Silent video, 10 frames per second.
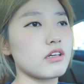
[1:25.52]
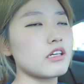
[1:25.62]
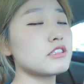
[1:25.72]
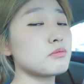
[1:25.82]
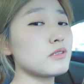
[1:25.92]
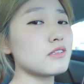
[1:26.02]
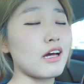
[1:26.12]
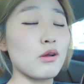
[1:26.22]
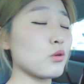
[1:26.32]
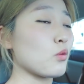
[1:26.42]
It's been,
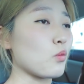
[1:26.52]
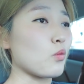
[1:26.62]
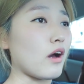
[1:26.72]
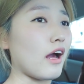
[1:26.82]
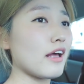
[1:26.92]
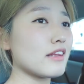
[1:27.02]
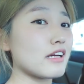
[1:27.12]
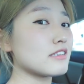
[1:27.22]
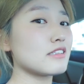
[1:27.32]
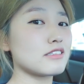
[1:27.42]
I don't know why,
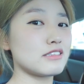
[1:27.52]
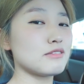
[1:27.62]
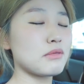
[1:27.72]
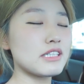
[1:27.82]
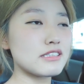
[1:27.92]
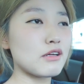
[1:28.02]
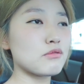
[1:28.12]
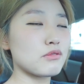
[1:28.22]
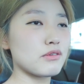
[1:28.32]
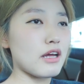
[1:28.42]
that it might
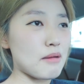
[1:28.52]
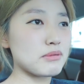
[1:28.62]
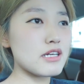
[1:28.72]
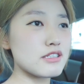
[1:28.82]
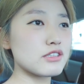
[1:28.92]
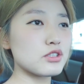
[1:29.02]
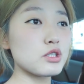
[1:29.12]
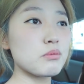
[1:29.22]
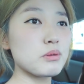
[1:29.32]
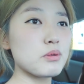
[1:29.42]
sound appetizing to
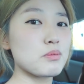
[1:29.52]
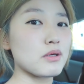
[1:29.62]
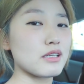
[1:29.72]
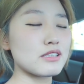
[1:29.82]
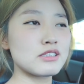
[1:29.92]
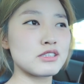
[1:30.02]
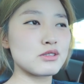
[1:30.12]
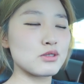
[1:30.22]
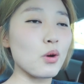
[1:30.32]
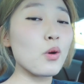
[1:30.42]
some people, but it's
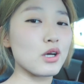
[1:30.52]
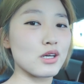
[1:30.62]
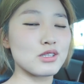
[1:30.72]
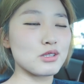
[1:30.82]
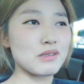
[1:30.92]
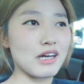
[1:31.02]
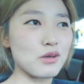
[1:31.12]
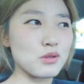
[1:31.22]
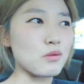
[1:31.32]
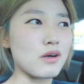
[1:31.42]
so good to me. I
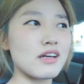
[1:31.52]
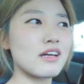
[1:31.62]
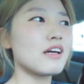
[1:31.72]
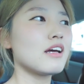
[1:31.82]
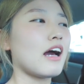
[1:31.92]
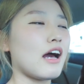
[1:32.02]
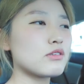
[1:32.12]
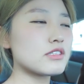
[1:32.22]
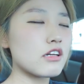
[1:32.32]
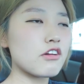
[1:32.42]
don't know why. I
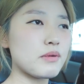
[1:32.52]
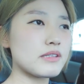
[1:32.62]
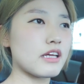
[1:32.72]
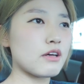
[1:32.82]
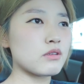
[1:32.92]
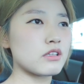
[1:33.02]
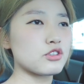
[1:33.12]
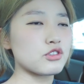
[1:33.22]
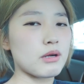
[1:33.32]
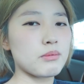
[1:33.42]
will start off my day with the
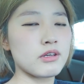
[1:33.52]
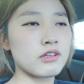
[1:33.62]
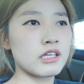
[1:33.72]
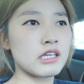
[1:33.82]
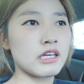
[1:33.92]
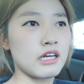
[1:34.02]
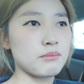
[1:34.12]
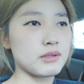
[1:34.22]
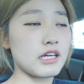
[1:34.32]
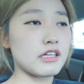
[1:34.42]
strawberry
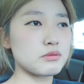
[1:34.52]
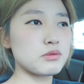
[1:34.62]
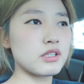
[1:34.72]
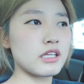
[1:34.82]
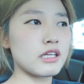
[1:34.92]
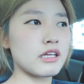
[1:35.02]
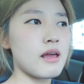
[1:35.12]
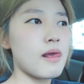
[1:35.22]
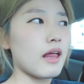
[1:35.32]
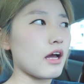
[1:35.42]
and banana smoothie.
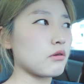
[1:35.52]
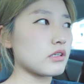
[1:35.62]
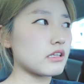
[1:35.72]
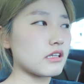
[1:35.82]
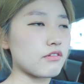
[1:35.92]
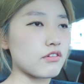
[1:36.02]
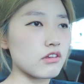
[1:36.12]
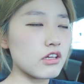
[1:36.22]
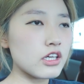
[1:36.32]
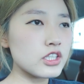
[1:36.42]
I will eat that for
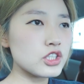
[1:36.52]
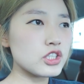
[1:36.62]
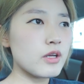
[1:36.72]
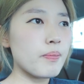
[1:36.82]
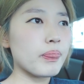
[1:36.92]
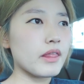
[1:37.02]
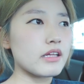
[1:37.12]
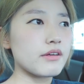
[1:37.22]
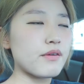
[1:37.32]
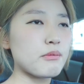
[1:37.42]
lunch.
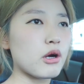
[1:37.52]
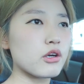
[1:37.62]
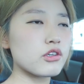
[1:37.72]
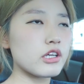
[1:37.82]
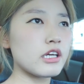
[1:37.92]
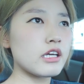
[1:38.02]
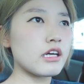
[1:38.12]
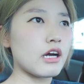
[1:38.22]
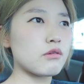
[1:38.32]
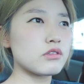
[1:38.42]
And if I'm hungry,
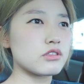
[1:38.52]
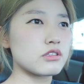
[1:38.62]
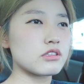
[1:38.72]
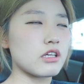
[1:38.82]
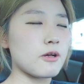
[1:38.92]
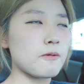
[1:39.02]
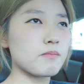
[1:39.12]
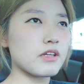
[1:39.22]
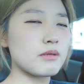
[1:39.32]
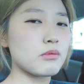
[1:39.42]
I would just kind
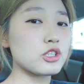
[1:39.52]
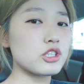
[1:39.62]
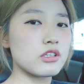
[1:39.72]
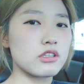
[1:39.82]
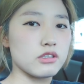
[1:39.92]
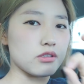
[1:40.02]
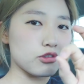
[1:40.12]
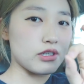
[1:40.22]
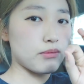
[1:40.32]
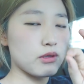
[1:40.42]
of munch on the
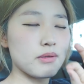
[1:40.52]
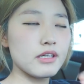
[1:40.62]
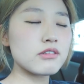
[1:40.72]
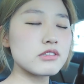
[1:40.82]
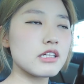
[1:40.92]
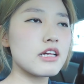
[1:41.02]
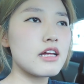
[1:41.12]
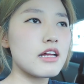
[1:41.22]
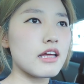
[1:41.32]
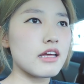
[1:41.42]
grape tomatoes.
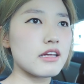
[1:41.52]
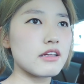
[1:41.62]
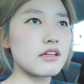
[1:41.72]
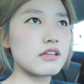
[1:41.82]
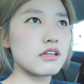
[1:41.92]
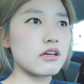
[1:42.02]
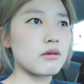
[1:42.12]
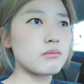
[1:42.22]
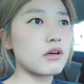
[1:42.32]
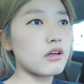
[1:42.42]
And
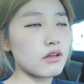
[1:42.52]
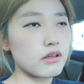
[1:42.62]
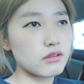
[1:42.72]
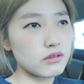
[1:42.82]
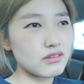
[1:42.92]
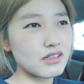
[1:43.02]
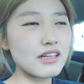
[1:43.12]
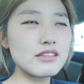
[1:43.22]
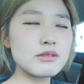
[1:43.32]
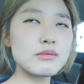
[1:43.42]

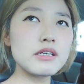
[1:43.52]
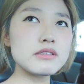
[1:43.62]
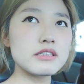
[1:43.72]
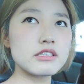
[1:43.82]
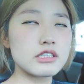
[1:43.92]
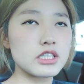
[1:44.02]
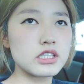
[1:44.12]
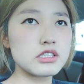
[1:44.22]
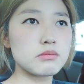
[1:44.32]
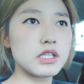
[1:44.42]
kind of sometimes it's a
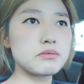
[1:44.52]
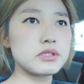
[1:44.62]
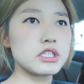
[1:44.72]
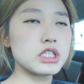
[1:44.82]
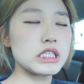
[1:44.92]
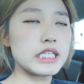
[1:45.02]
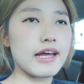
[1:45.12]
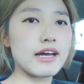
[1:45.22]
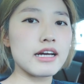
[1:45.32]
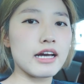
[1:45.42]
dinner, sometimes it's a
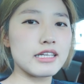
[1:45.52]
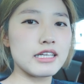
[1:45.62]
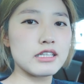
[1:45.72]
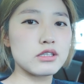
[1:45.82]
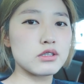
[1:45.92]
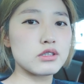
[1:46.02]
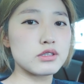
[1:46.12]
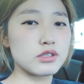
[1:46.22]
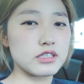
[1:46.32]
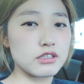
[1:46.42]
snack. I eat
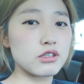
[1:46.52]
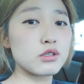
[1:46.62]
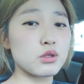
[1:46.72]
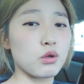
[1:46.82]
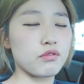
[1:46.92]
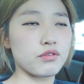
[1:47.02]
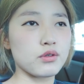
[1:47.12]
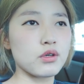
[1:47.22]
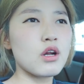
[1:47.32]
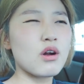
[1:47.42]
silk
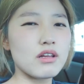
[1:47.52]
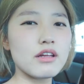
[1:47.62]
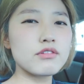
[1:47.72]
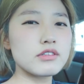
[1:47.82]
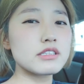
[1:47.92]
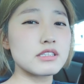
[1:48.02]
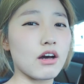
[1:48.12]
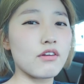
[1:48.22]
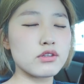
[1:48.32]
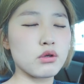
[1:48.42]
tofu, or like really
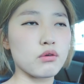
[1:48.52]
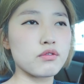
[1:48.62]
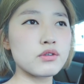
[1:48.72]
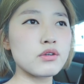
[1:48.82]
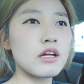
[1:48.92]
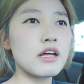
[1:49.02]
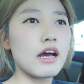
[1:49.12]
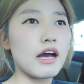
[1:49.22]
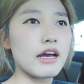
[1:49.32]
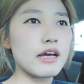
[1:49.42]
soft tofu.
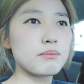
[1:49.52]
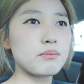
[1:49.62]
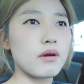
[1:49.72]
I